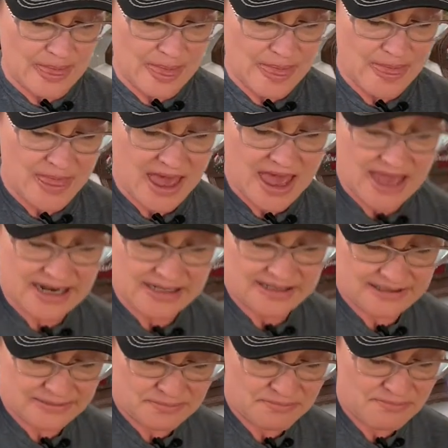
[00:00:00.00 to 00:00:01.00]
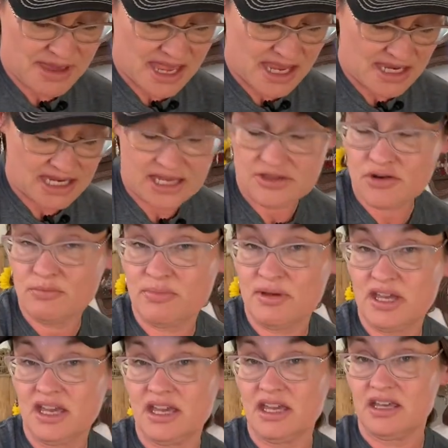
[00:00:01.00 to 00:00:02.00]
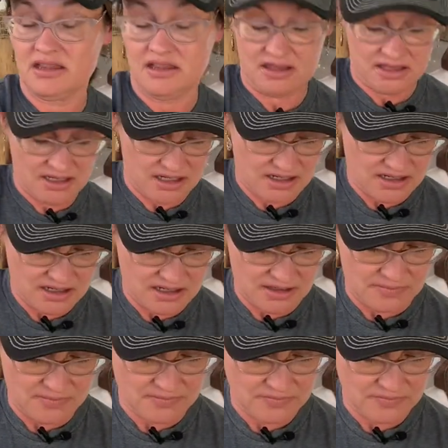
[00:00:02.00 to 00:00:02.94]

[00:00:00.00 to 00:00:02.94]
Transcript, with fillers: that may either be in the uh,